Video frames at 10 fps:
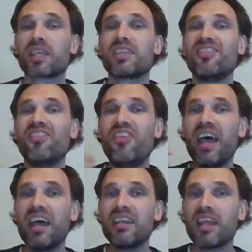
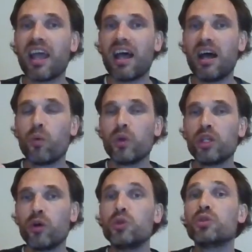Then we
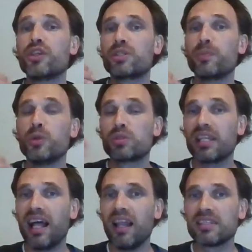know using smooth
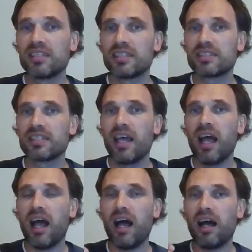analysis
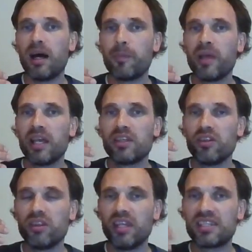that
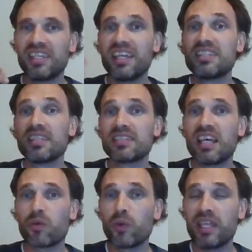the instance
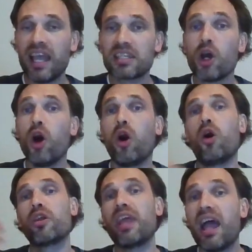that we get
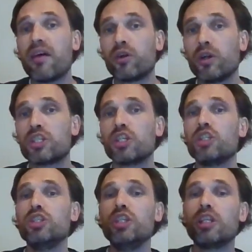on average
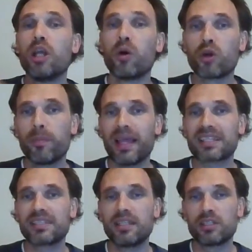need low
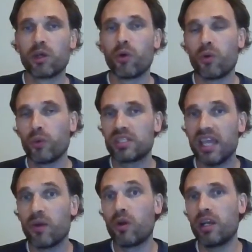complexity. So we
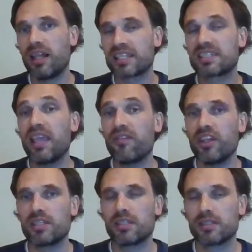say we're like safe
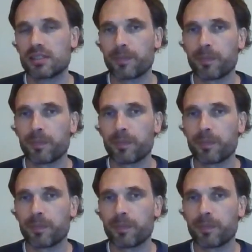instances.